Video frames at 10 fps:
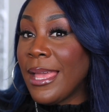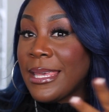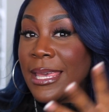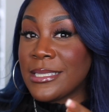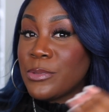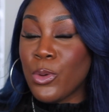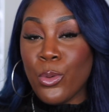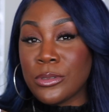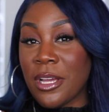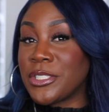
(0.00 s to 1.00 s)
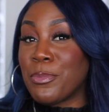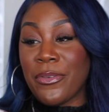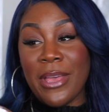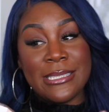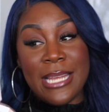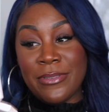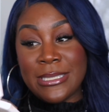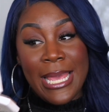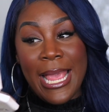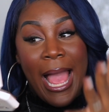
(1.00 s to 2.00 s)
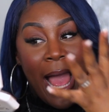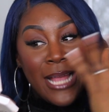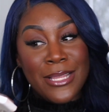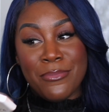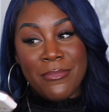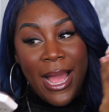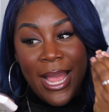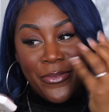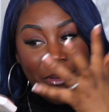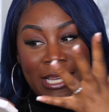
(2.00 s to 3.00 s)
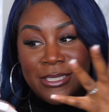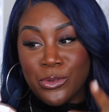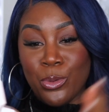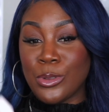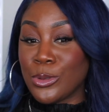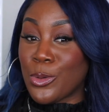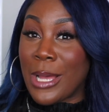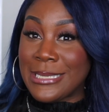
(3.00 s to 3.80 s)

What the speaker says: kids were all touching my face and everything, and my face still looks quite